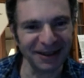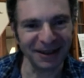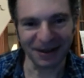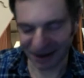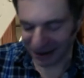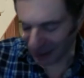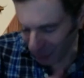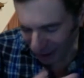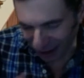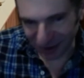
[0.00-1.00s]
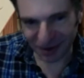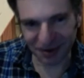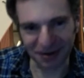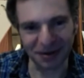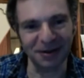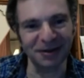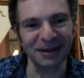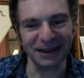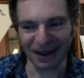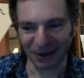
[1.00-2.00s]
And then they would answer,
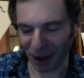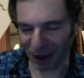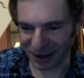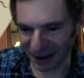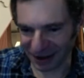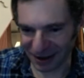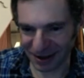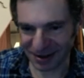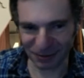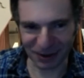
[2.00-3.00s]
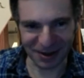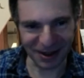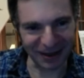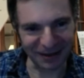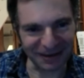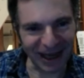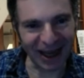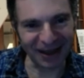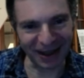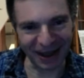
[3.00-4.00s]
well, I'd like this with the side of that,